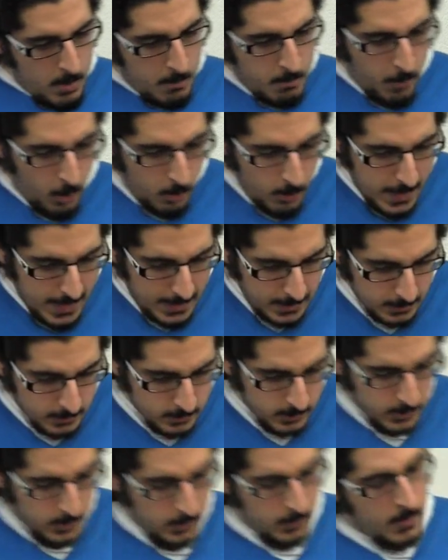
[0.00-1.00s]

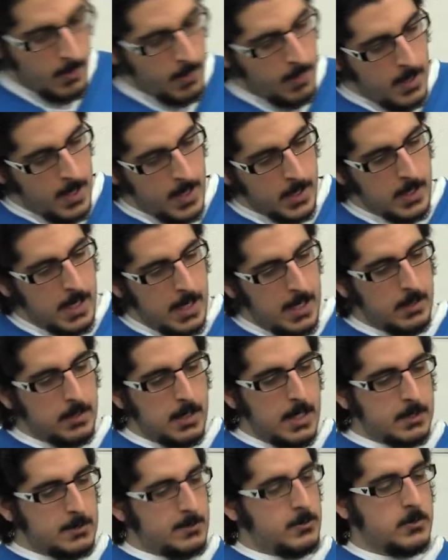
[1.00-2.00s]
morality.
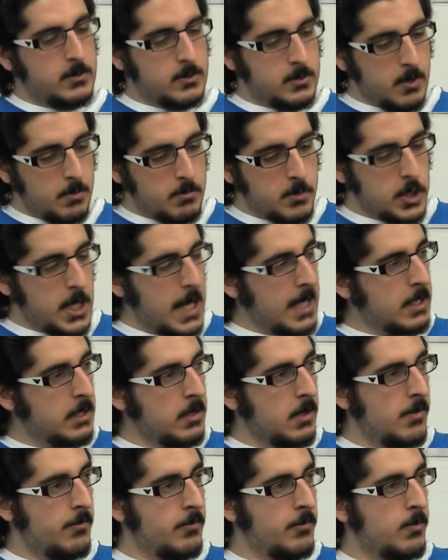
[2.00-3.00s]
Again, that's
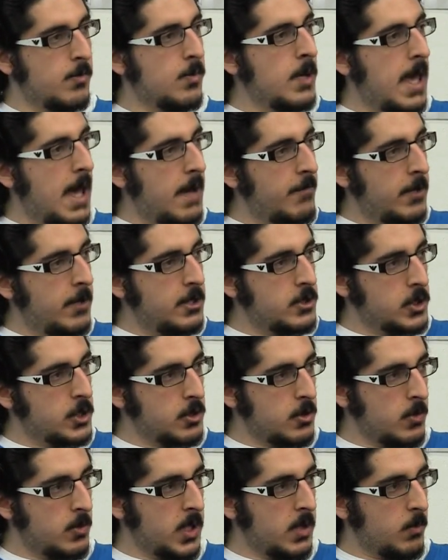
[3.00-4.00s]
subjective. We have
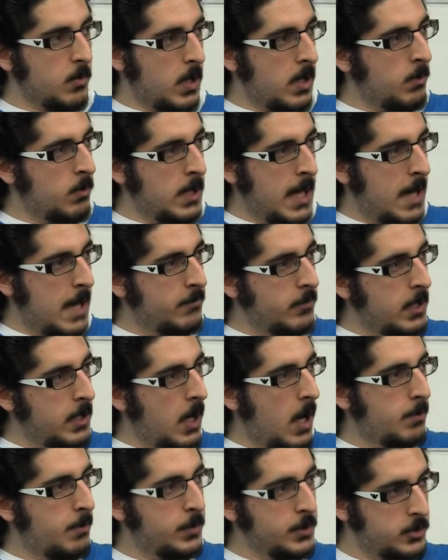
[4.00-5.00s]
history where we have
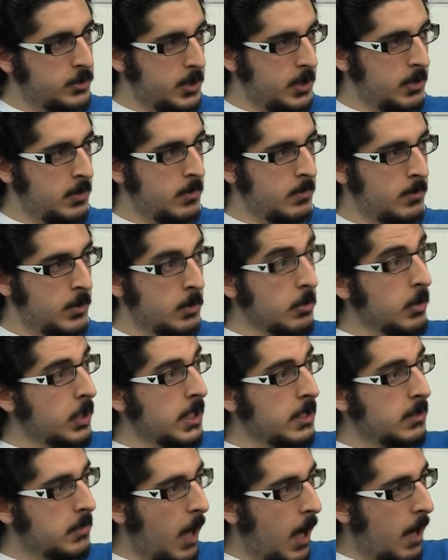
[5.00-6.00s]
the opposite. You
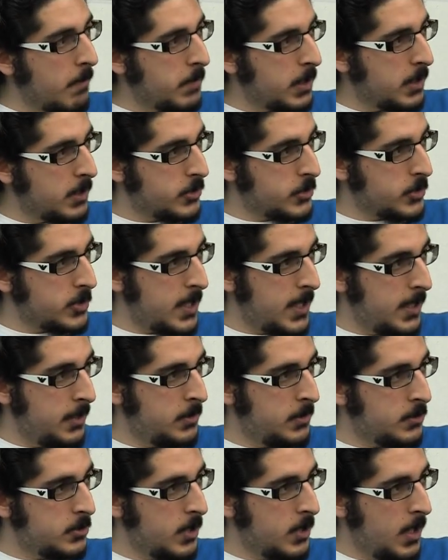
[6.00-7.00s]
look at communist
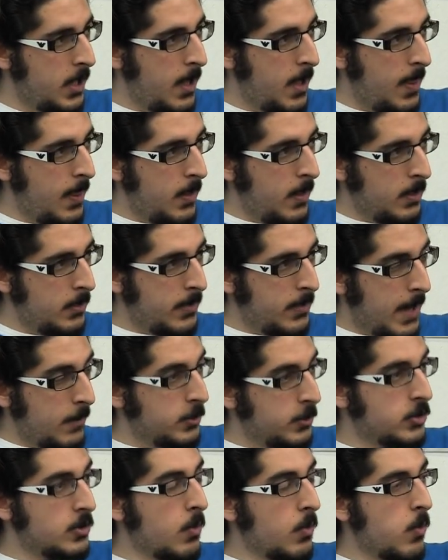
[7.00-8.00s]
states,
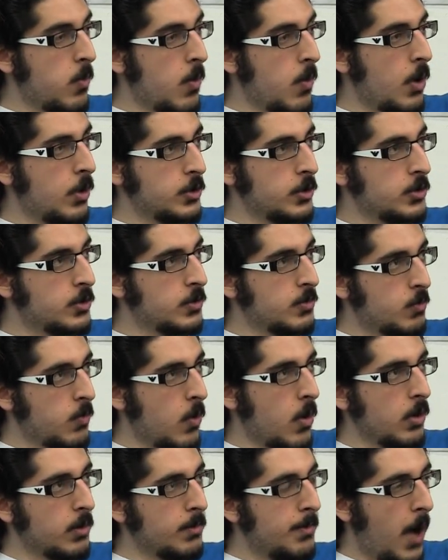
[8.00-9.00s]
that was the worst
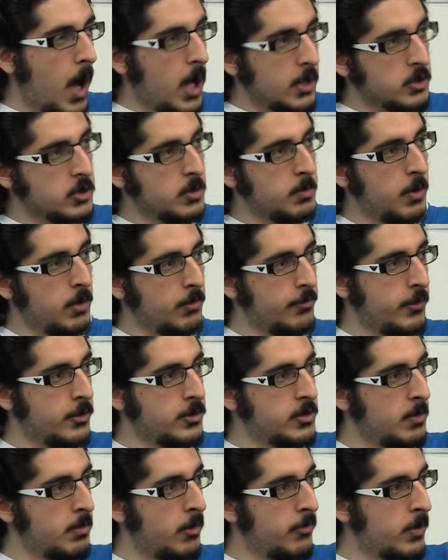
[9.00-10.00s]
world possible
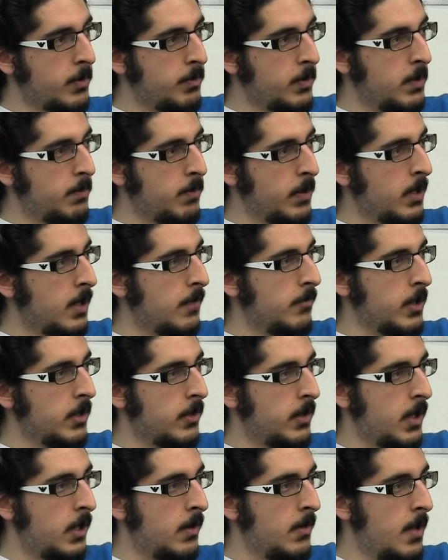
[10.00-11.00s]
for some of the people
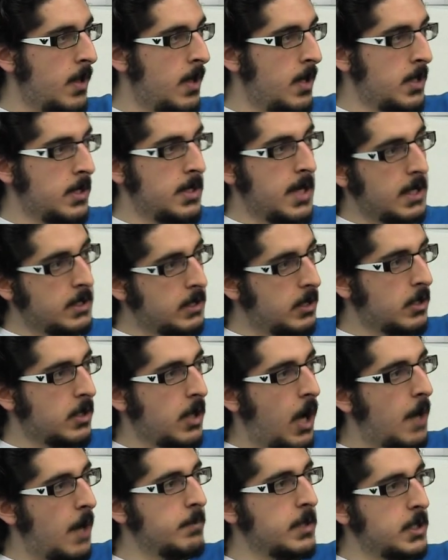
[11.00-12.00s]
living there. Yet the
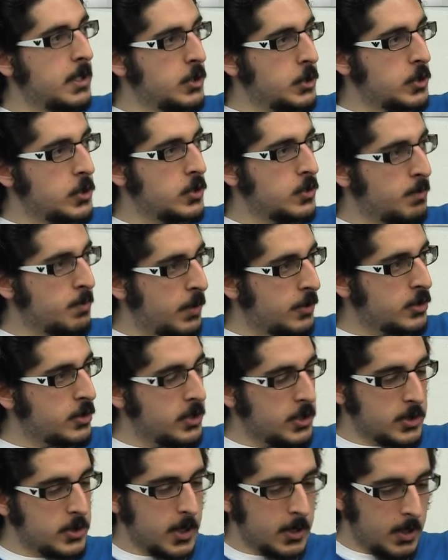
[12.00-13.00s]
communists
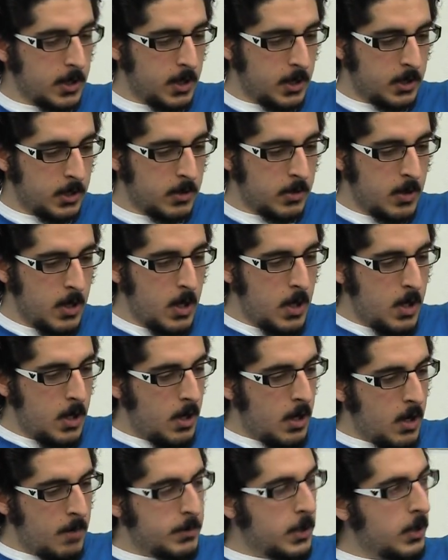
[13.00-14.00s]
persisted in it.
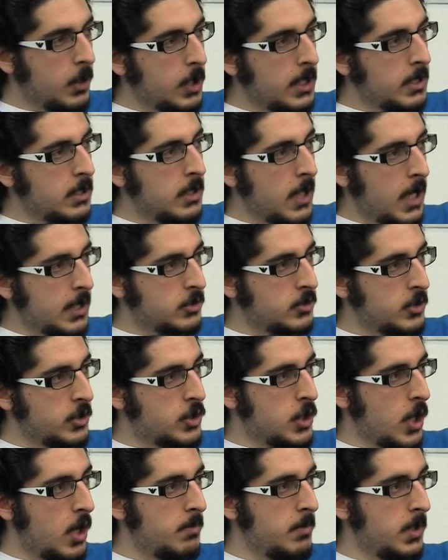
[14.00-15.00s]
Um, you look at
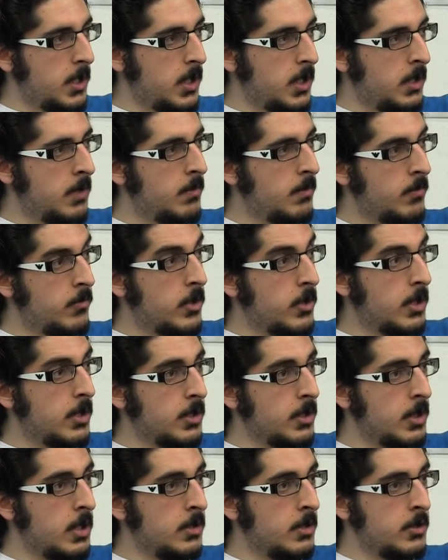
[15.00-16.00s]
Nazi Germany,
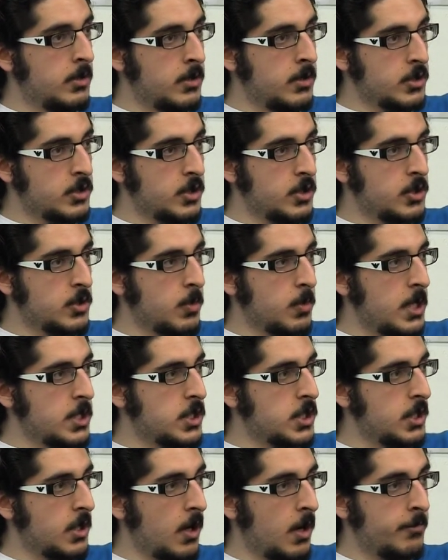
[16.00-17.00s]
the, the
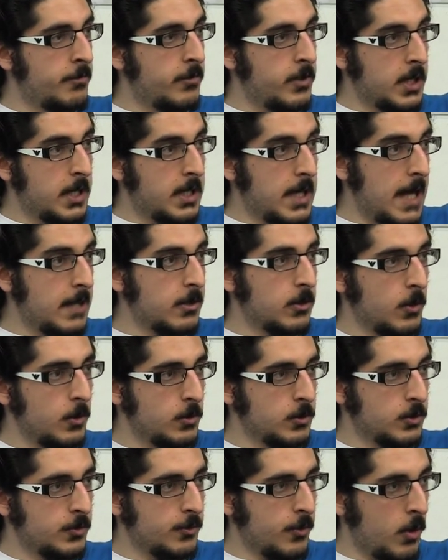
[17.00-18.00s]
situation of the
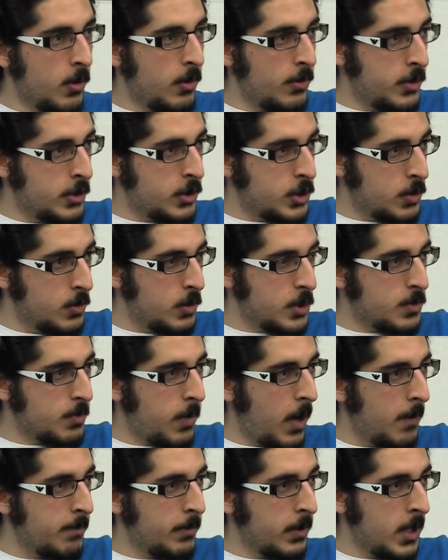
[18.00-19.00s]
ghettos for the
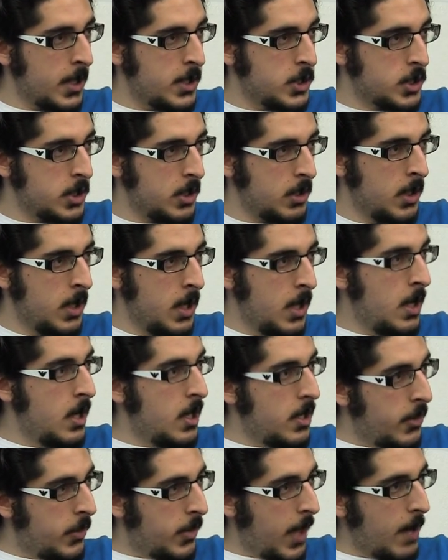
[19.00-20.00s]
Jewish population,
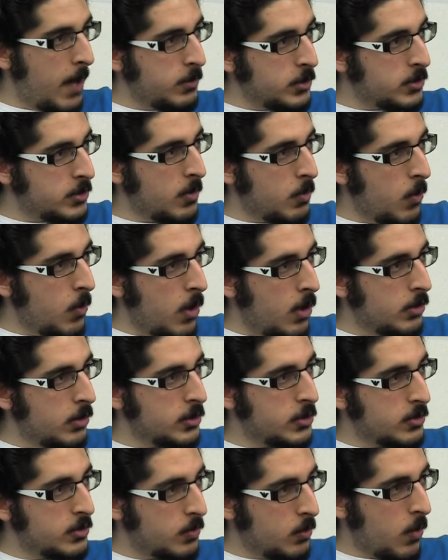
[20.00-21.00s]
that was the
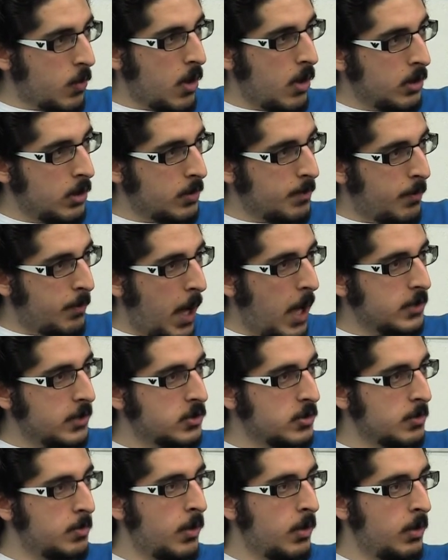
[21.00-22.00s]
worst world
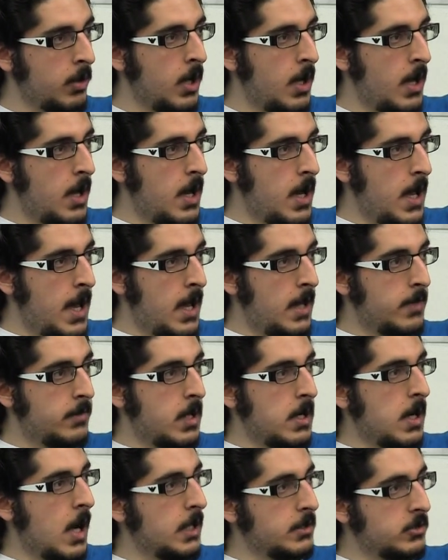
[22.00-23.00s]
possible.
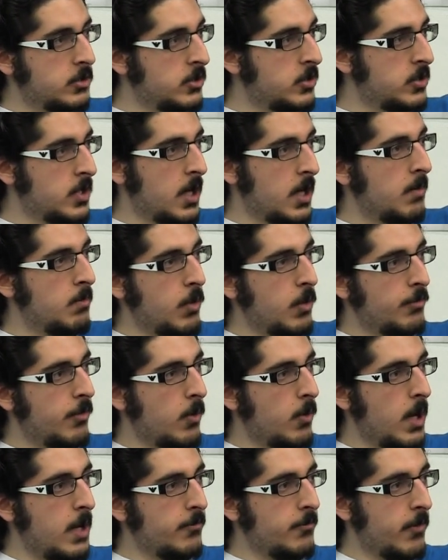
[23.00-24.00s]
And the Nazis didn't move
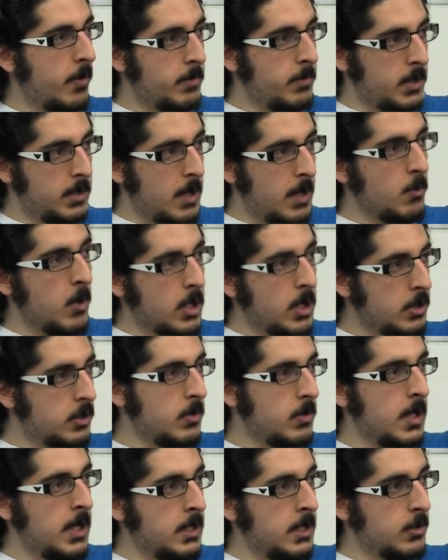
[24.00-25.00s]
away from it. They wanted
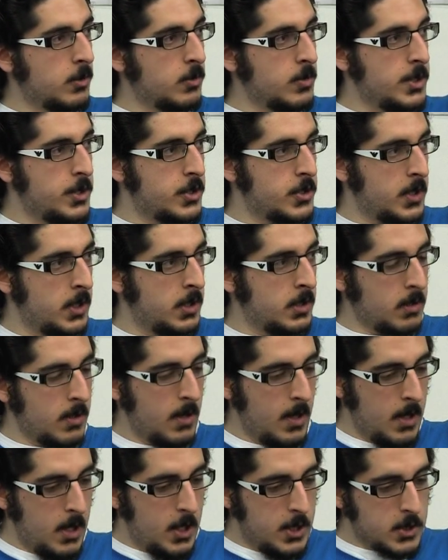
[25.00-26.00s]
to increase it.
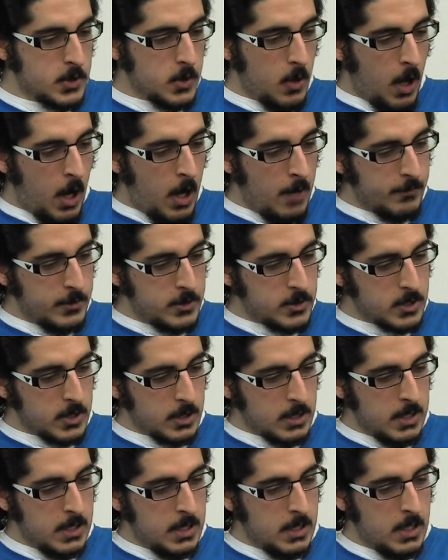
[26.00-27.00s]
So
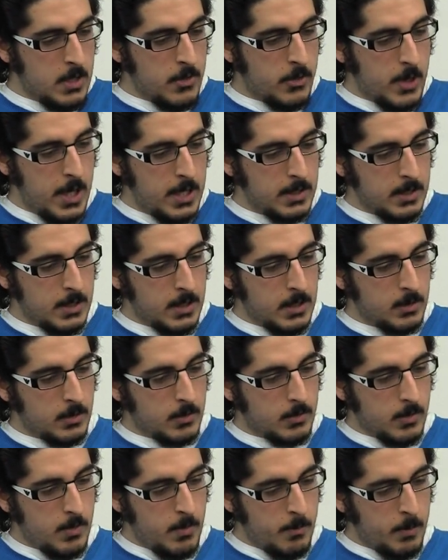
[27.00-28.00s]
obviously, they
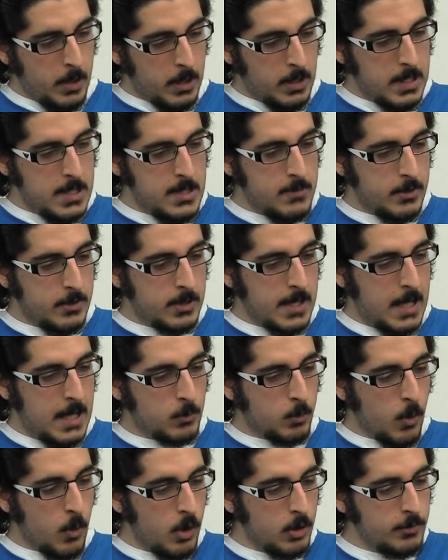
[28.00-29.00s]
didn't believe in
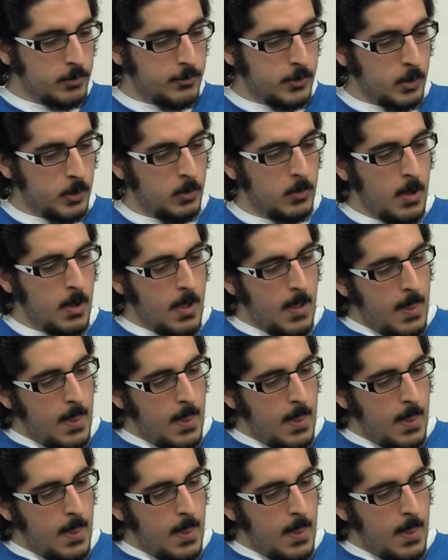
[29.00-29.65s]
that worldview.